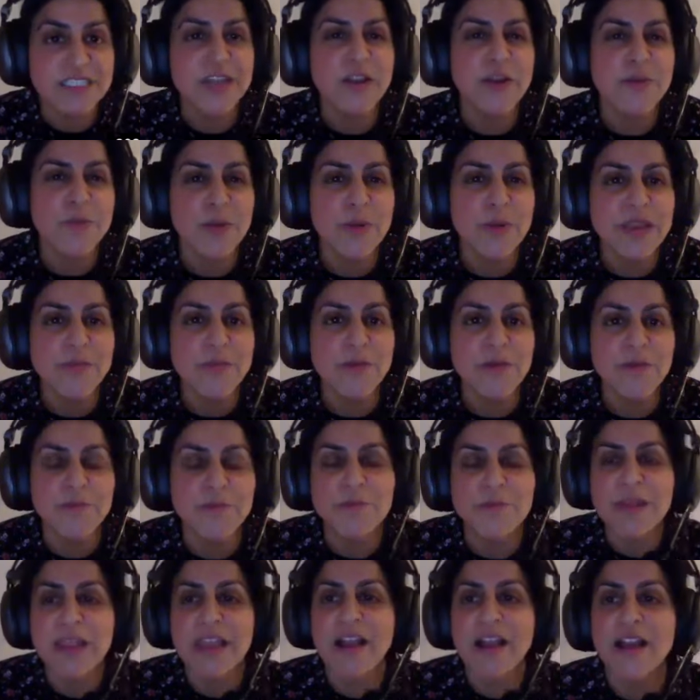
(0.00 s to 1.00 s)
So we,
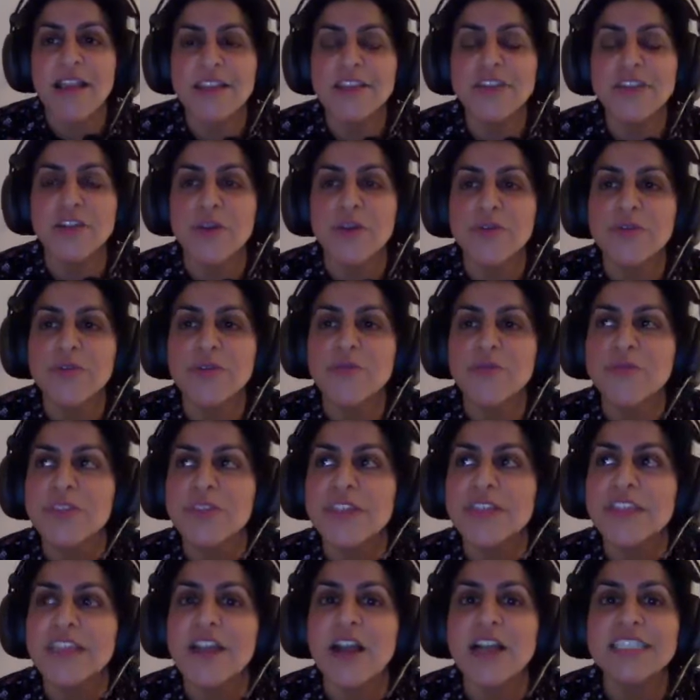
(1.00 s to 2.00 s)
we uh, you know the
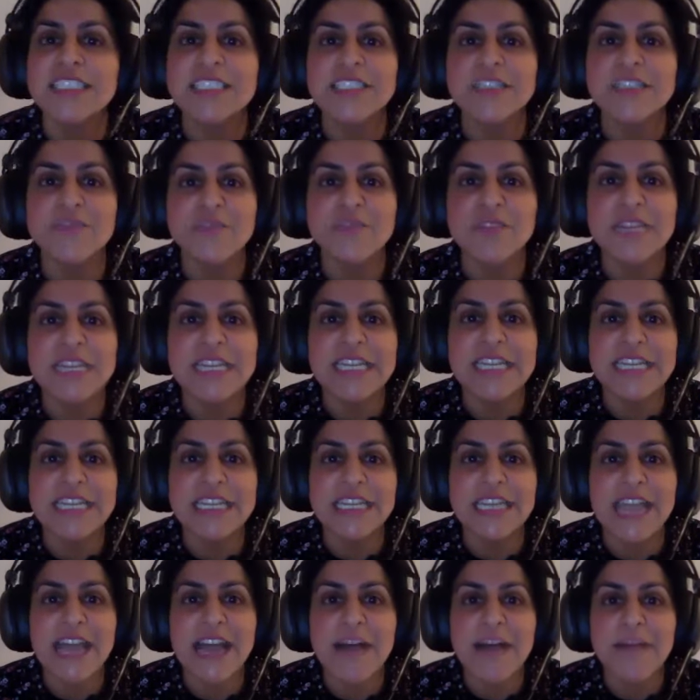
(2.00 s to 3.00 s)
the thing I didn't
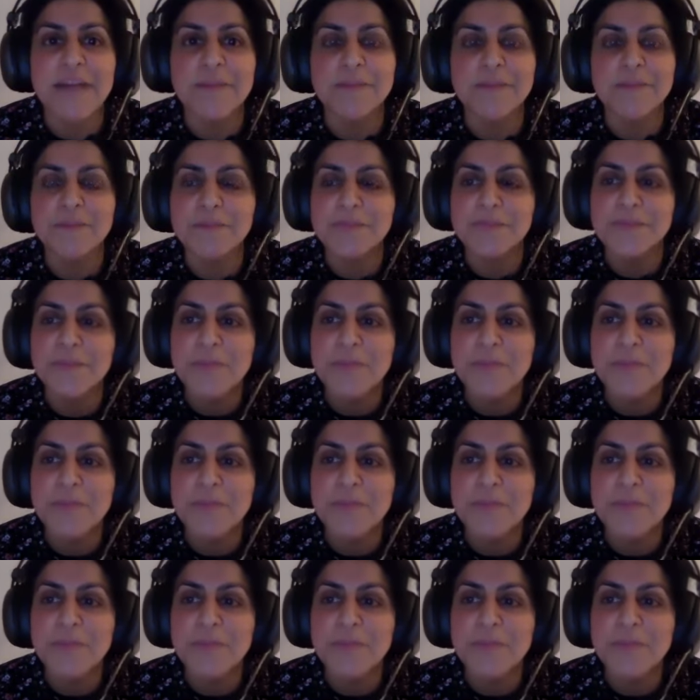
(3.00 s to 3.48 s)
really um,